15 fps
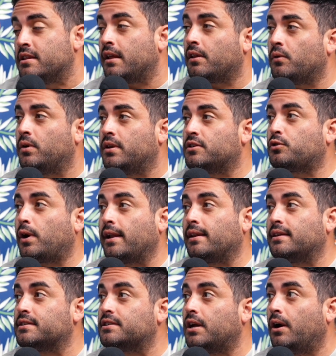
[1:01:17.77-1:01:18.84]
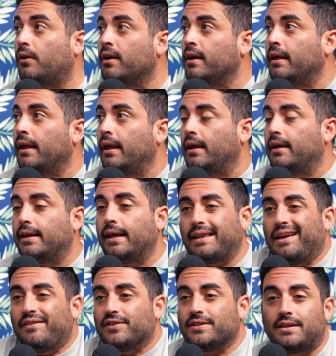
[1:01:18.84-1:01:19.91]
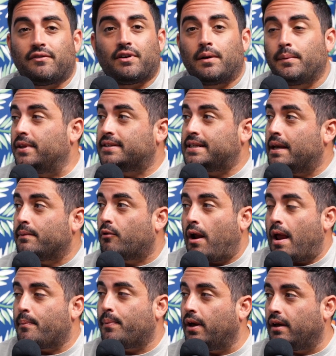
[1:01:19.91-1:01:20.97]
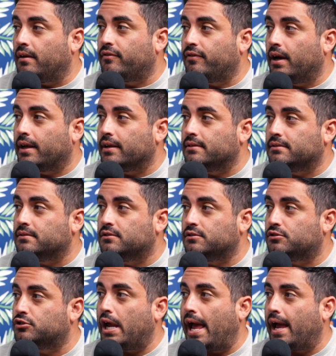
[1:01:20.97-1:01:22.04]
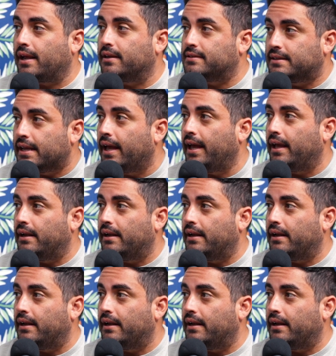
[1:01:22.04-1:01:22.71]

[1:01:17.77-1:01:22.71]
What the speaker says: The other one is trying to let us know, yeah, life is never going to be the same. Grandpa fucking Jack is dead.